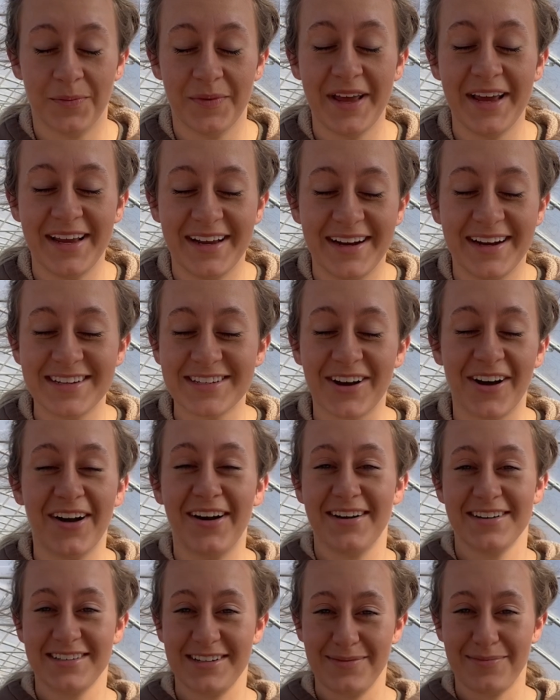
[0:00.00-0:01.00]
It is
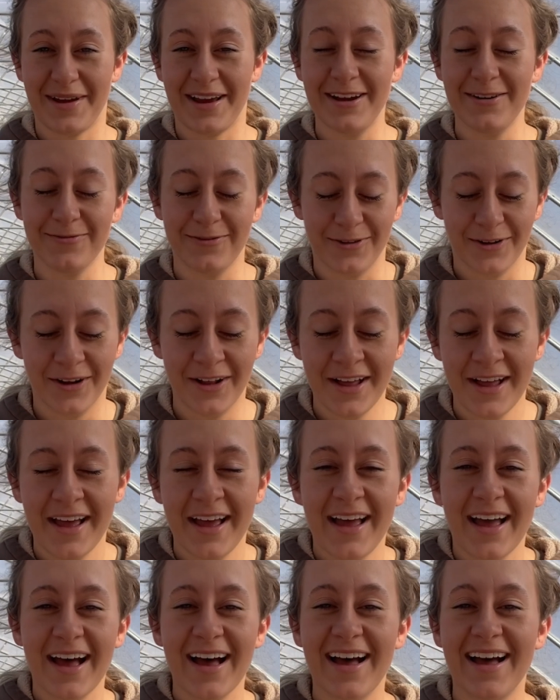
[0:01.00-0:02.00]
honestly painful.
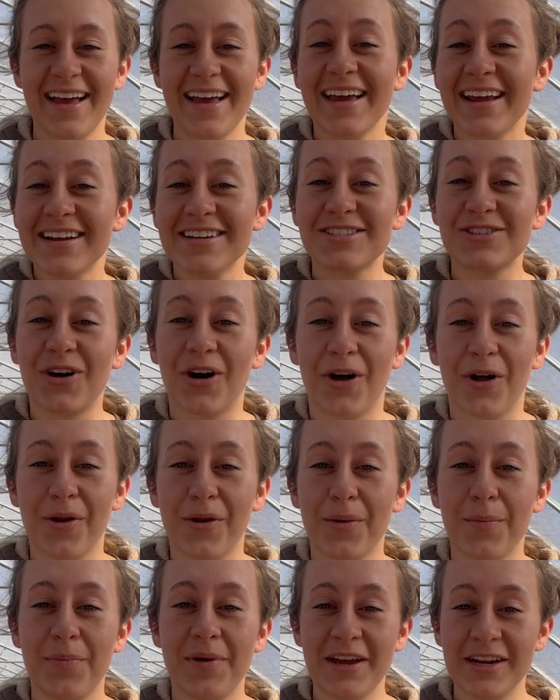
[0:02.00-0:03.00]
It is called
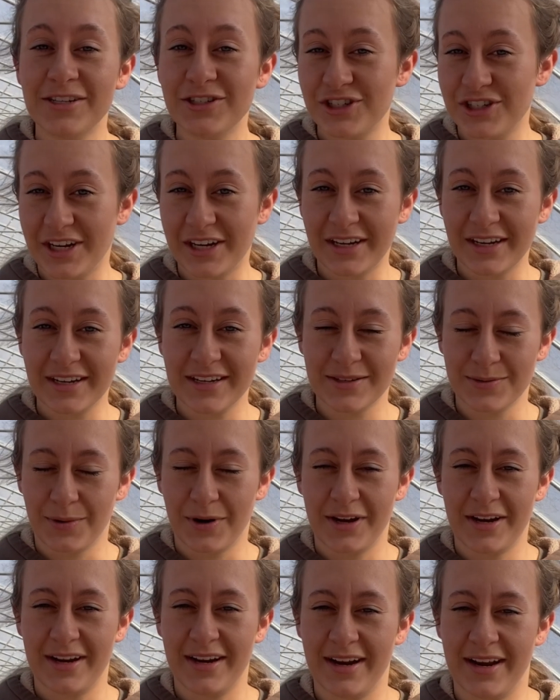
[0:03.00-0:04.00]
pinching is what
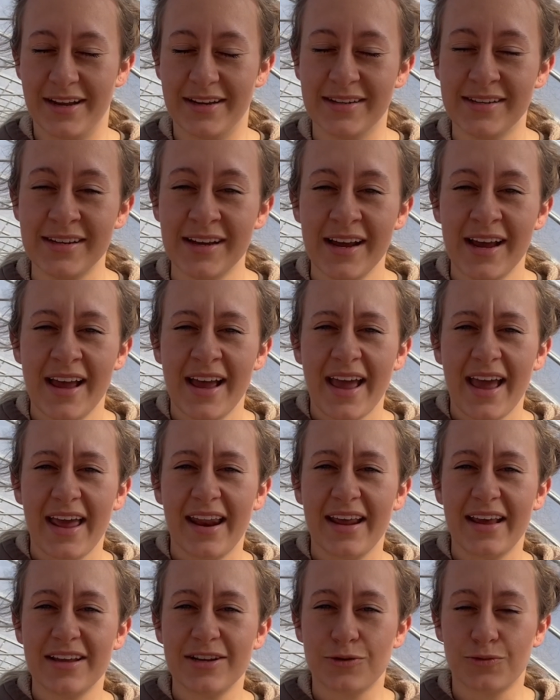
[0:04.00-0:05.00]
it is. And
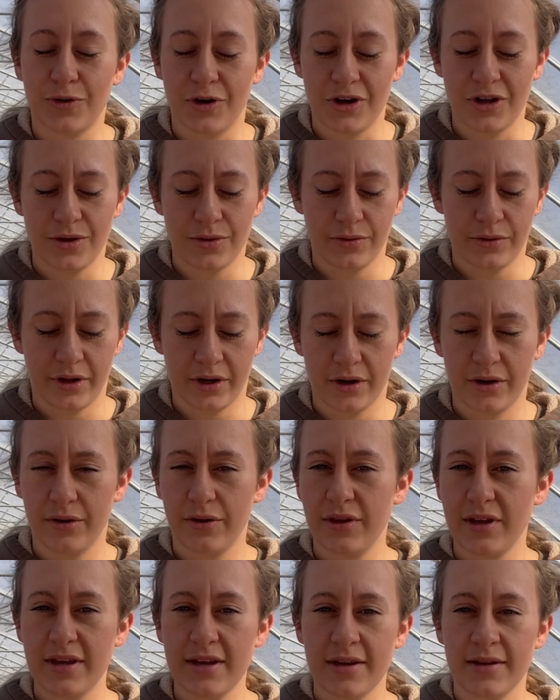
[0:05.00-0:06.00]
it is where you
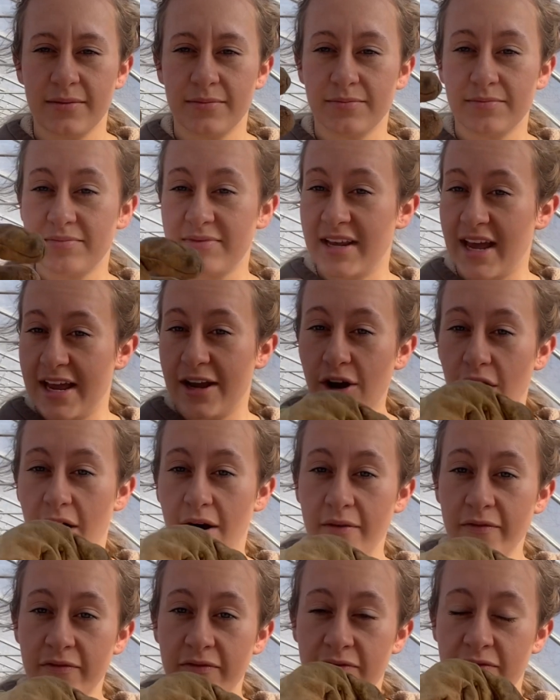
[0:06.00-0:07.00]
literally take
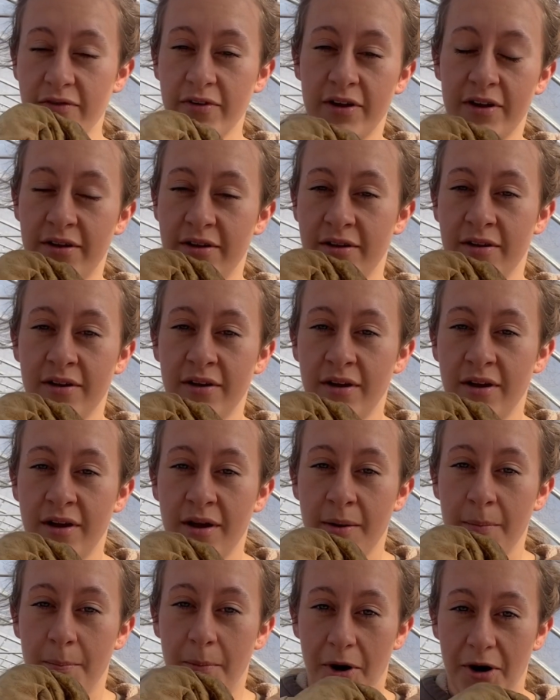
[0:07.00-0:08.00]
off
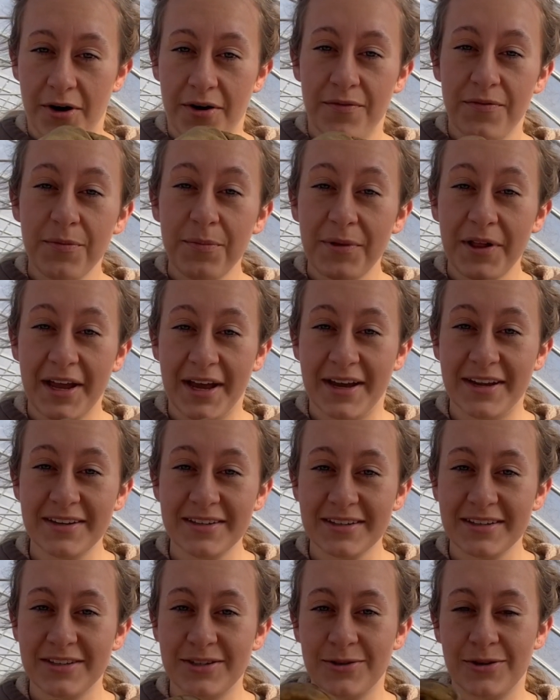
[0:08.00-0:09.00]
part of the plant
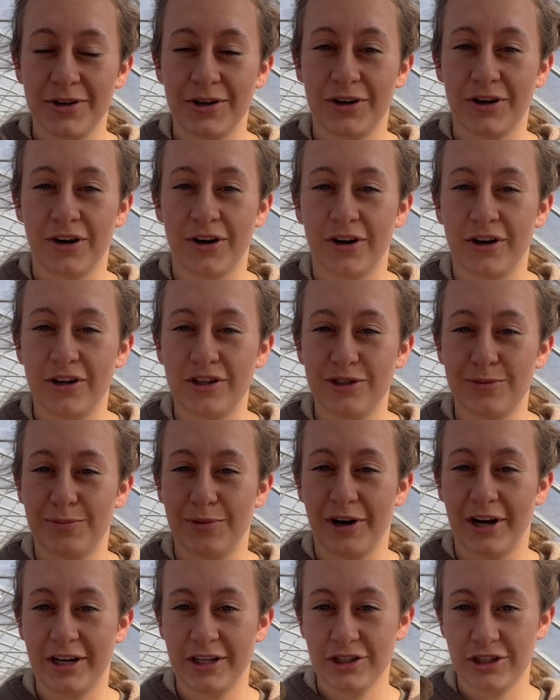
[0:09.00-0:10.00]
to encourage
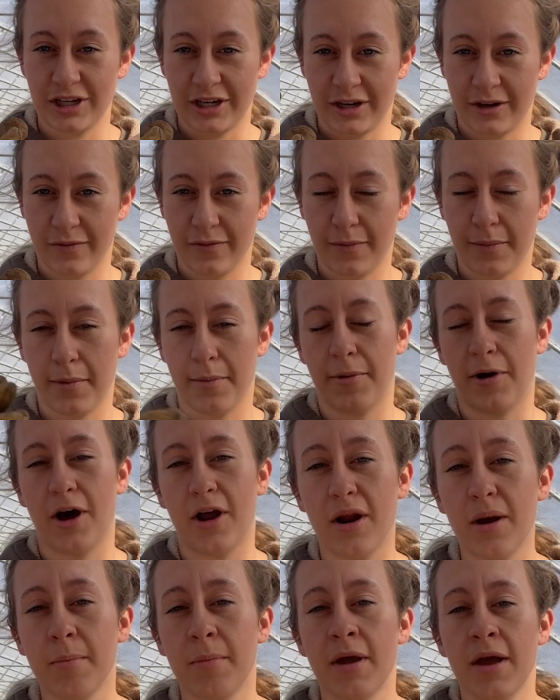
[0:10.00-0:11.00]
branching from the
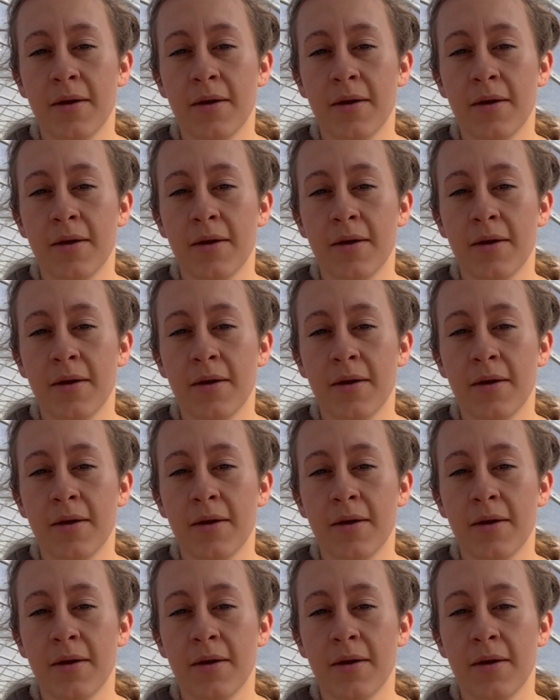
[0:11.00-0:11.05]
bottom.